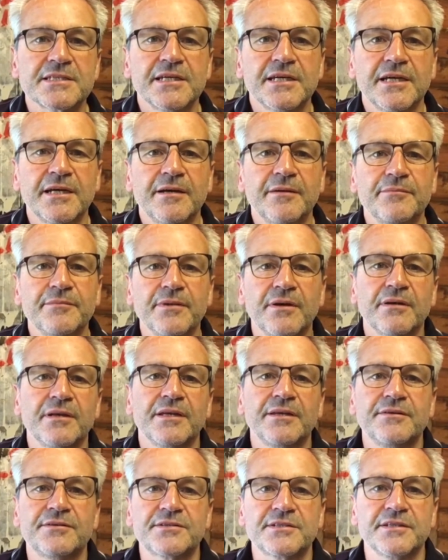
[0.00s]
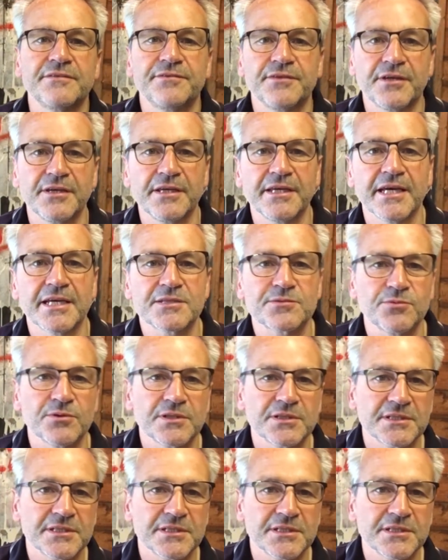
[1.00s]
I'll let you see if you can guess what it